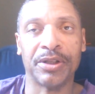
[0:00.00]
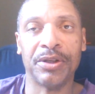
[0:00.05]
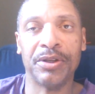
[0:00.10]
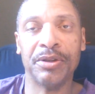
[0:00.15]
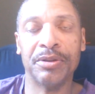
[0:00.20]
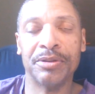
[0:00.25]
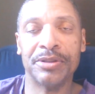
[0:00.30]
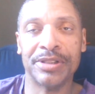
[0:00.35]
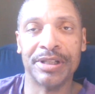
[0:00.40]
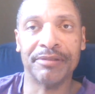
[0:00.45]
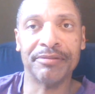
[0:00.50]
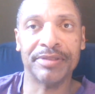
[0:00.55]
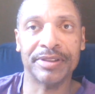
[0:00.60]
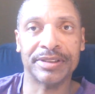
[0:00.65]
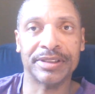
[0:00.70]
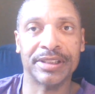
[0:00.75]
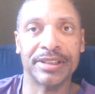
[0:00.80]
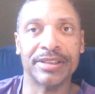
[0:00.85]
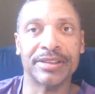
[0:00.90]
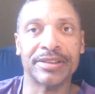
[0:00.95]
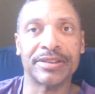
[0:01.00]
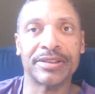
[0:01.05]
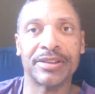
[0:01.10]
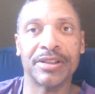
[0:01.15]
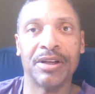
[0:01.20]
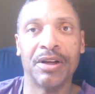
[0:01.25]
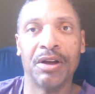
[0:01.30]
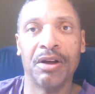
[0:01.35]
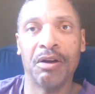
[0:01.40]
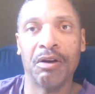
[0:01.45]
huge emphasis
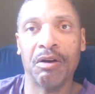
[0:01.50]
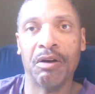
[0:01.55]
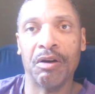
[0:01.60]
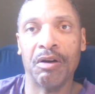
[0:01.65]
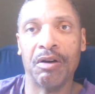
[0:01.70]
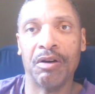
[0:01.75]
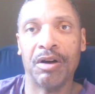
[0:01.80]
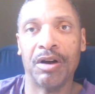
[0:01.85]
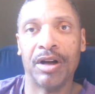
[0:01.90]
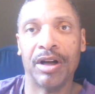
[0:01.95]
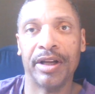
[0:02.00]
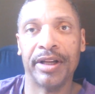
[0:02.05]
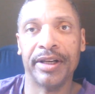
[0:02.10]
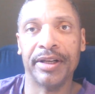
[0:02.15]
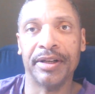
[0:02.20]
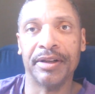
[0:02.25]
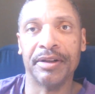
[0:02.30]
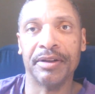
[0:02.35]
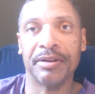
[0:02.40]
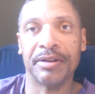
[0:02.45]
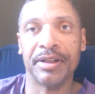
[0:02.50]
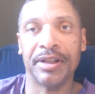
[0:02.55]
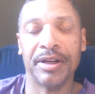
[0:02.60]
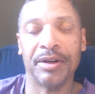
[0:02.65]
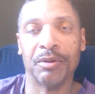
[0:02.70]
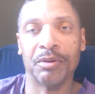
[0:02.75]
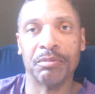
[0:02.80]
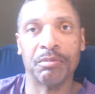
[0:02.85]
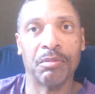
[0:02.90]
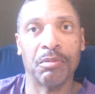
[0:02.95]
on, you
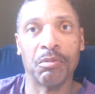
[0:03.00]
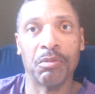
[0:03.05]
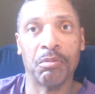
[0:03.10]
know,